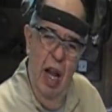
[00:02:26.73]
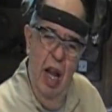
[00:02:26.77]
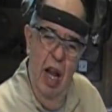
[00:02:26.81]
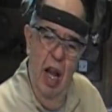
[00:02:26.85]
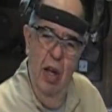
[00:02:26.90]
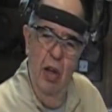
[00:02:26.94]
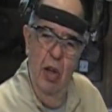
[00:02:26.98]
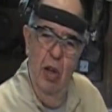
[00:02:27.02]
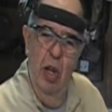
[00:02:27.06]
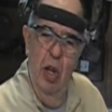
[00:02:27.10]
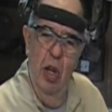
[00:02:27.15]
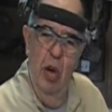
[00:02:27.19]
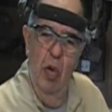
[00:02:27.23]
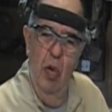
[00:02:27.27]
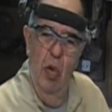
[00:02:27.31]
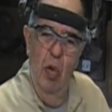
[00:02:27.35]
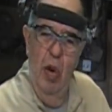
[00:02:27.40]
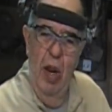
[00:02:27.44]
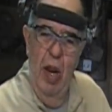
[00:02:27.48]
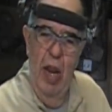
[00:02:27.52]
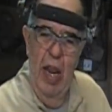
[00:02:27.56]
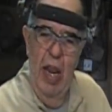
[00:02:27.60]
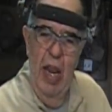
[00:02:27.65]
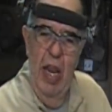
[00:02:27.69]
A little
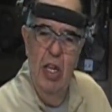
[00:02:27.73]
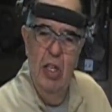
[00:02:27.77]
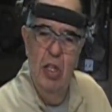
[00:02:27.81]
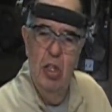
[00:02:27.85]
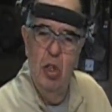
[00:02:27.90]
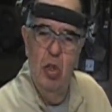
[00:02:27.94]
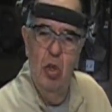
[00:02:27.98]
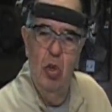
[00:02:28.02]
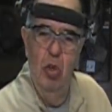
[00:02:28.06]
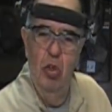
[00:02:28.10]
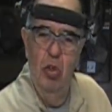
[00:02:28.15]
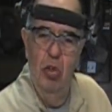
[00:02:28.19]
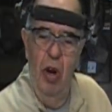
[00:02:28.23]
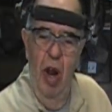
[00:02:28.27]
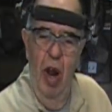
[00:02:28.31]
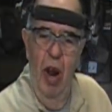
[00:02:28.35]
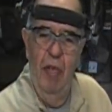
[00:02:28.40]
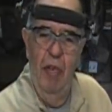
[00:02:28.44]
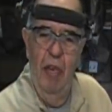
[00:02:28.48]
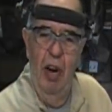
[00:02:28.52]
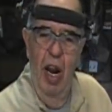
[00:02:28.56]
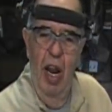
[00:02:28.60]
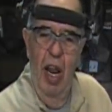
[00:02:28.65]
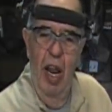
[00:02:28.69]
hand
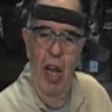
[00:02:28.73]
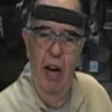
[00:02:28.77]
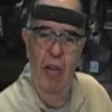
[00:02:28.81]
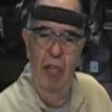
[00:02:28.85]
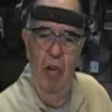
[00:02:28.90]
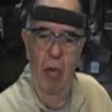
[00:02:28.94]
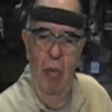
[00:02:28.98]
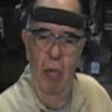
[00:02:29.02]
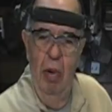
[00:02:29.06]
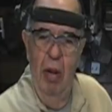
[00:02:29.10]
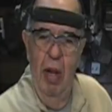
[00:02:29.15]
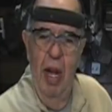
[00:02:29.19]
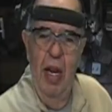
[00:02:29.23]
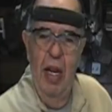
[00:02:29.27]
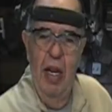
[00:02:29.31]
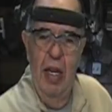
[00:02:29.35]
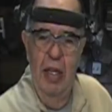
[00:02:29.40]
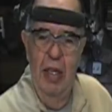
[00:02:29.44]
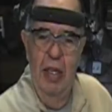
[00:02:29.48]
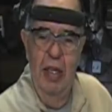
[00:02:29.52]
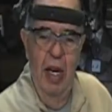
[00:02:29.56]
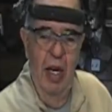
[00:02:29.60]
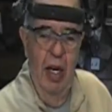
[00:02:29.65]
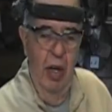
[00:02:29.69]
screwdriver I had from Black
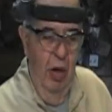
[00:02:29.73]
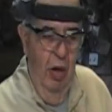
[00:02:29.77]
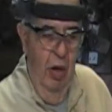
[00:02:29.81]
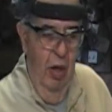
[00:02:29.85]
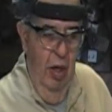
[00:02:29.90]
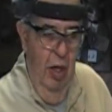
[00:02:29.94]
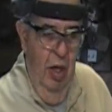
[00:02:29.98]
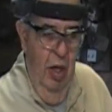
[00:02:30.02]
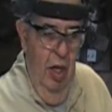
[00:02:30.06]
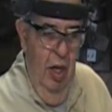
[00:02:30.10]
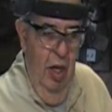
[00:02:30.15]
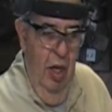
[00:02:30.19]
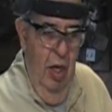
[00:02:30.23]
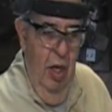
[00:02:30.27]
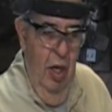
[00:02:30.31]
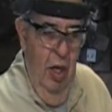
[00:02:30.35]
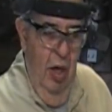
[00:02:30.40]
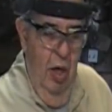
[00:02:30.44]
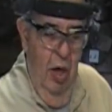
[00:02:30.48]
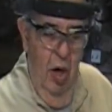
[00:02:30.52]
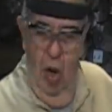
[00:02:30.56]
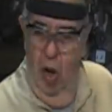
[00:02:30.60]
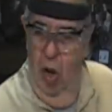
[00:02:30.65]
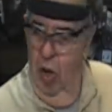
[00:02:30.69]
& Decker
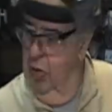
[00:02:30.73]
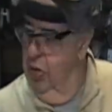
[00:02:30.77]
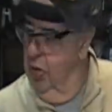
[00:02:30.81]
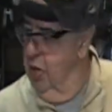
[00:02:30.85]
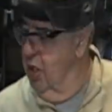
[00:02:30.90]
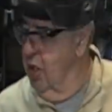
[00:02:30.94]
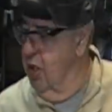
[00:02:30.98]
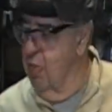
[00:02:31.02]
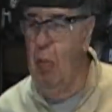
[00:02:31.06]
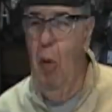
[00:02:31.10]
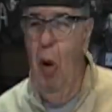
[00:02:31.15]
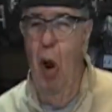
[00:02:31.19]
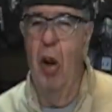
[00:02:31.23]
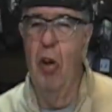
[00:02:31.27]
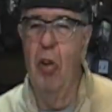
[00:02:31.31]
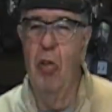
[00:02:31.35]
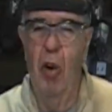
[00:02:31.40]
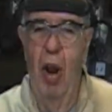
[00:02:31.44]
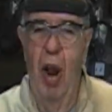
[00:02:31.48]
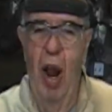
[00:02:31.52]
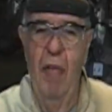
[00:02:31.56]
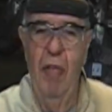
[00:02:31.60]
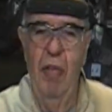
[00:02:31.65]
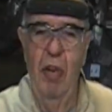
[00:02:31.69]
called the Smart
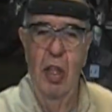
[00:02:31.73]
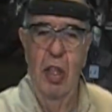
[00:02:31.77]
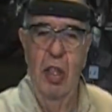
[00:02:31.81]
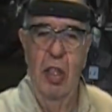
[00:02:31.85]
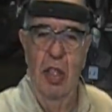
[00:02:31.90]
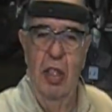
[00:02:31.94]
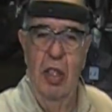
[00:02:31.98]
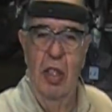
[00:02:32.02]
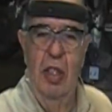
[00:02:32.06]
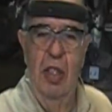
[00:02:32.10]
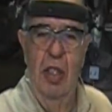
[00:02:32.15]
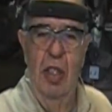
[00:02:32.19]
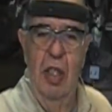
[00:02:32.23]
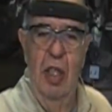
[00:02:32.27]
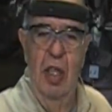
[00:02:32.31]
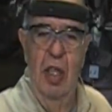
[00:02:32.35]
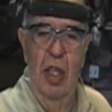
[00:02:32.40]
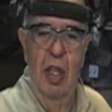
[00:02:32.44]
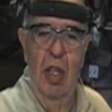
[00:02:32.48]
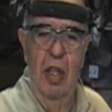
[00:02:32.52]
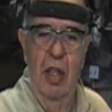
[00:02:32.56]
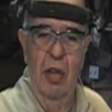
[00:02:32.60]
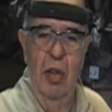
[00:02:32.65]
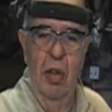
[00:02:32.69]
Driver.
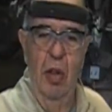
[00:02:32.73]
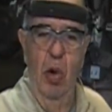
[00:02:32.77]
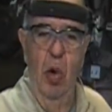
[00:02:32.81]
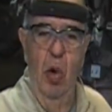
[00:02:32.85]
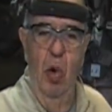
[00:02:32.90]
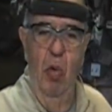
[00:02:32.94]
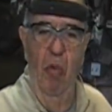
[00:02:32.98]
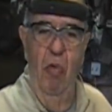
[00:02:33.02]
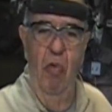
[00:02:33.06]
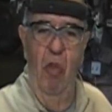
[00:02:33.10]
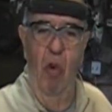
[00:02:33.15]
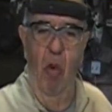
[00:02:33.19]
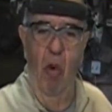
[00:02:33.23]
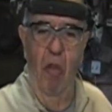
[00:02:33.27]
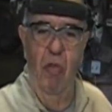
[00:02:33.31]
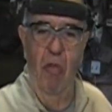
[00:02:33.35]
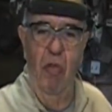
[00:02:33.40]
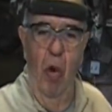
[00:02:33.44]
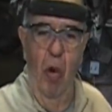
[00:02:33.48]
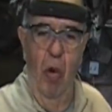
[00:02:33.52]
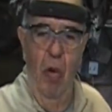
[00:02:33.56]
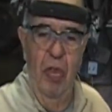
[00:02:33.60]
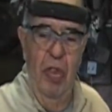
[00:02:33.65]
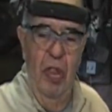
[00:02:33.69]
Little
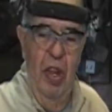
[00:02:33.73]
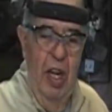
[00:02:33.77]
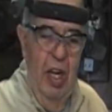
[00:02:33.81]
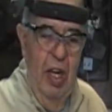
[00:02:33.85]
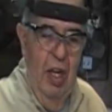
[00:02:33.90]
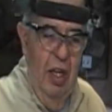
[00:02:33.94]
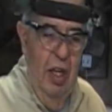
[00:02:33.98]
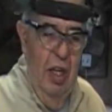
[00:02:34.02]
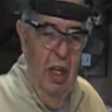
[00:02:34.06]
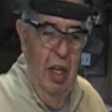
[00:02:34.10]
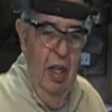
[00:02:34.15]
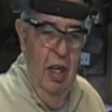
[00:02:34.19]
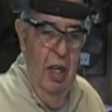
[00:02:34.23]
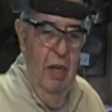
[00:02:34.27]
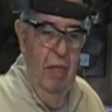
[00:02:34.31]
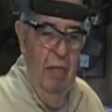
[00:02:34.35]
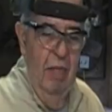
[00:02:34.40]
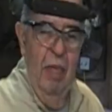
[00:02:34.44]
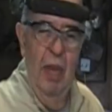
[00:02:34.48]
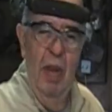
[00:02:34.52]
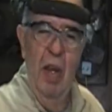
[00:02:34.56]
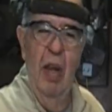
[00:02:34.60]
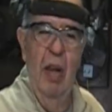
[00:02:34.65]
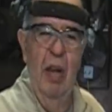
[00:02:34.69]
4-volt thing.
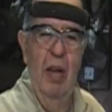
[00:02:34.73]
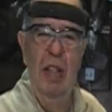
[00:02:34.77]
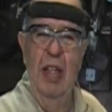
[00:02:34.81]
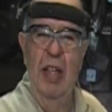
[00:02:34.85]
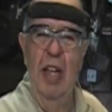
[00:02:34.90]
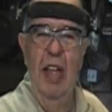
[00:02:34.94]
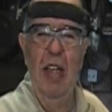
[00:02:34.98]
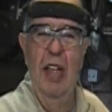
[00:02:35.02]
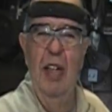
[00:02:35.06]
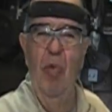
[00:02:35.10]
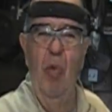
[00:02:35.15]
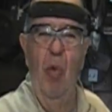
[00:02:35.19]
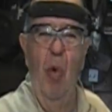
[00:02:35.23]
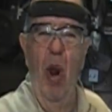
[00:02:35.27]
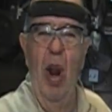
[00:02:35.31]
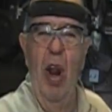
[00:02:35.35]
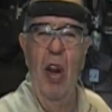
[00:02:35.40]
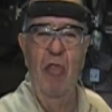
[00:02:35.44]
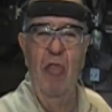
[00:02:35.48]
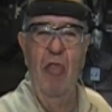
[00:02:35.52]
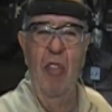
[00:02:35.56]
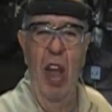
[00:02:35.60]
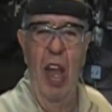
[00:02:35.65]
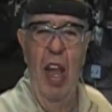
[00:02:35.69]
Didn't run
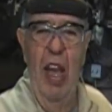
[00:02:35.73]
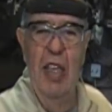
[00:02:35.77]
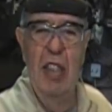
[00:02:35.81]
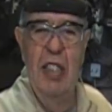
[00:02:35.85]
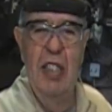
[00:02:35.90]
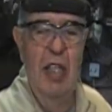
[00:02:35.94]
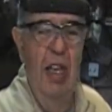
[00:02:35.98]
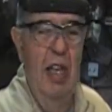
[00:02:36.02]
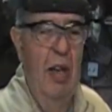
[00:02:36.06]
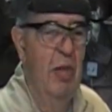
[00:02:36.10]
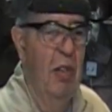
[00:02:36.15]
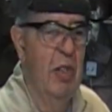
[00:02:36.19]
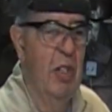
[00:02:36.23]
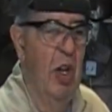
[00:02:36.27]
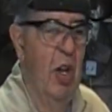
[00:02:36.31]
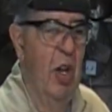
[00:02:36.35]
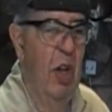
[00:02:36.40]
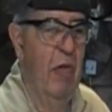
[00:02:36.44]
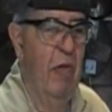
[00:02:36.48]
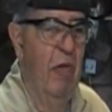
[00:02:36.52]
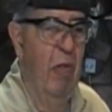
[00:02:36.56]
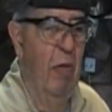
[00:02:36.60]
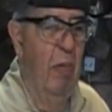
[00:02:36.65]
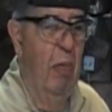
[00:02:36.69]
fast. It was
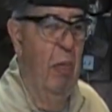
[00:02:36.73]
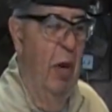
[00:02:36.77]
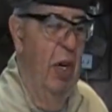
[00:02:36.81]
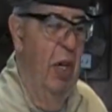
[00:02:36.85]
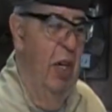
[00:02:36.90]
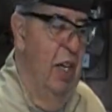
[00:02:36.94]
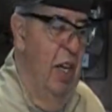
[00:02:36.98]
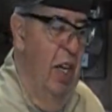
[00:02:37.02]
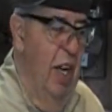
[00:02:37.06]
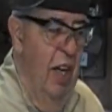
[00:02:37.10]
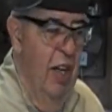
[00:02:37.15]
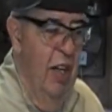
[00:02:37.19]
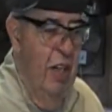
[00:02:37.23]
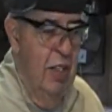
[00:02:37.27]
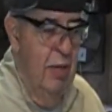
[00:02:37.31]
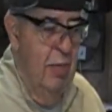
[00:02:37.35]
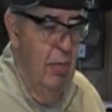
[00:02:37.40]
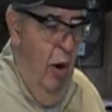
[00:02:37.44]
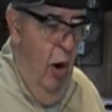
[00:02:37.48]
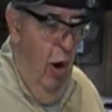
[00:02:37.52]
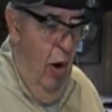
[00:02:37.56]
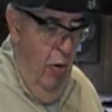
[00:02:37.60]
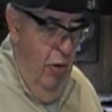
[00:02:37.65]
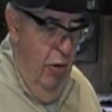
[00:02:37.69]
good for putting together
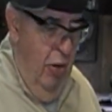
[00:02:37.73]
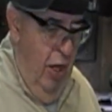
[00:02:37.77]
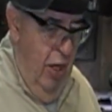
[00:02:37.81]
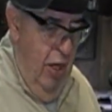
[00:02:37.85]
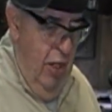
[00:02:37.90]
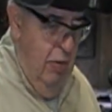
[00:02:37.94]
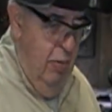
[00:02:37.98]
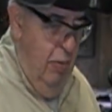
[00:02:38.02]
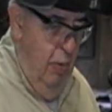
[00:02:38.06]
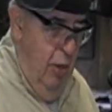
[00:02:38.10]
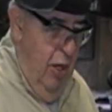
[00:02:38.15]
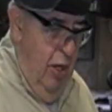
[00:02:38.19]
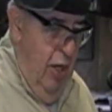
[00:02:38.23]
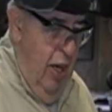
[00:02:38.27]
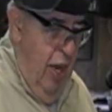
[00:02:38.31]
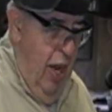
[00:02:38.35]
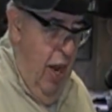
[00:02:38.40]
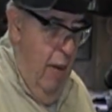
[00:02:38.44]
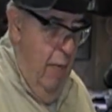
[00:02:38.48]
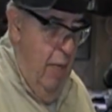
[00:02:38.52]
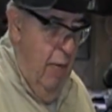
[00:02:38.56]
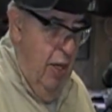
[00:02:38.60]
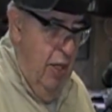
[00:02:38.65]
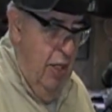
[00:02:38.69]
small things, putting in
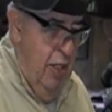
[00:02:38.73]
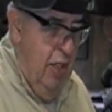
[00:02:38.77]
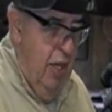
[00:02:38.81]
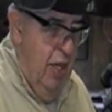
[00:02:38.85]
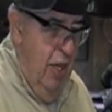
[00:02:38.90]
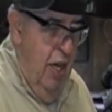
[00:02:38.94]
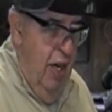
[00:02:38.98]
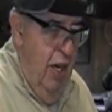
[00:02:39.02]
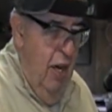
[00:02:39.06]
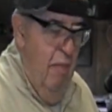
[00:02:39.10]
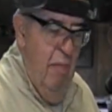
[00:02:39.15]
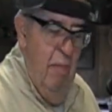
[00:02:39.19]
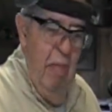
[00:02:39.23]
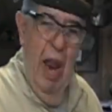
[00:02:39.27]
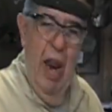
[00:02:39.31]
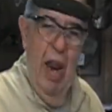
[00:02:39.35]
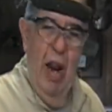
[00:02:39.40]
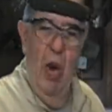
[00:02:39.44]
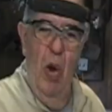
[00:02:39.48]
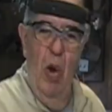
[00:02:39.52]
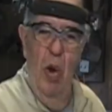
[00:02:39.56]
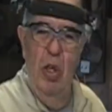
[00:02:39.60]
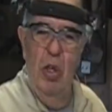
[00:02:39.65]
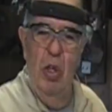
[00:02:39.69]
cabinets,
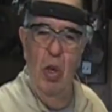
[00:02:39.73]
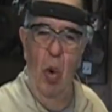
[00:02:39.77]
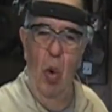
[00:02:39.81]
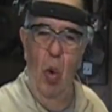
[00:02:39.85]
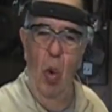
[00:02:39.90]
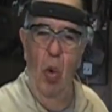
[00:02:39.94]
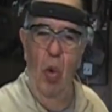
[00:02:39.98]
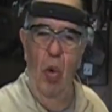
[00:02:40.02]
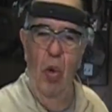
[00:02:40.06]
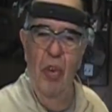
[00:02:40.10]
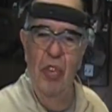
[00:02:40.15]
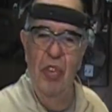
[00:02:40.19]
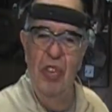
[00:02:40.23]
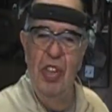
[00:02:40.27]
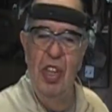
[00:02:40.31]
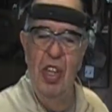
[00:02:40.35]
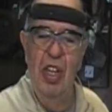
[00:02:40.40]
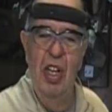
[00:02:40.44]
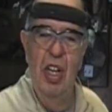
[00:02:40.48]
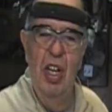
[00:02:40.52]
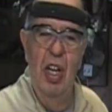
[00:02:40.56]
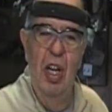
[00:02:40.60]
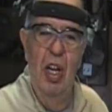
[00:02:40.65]
back on tools, and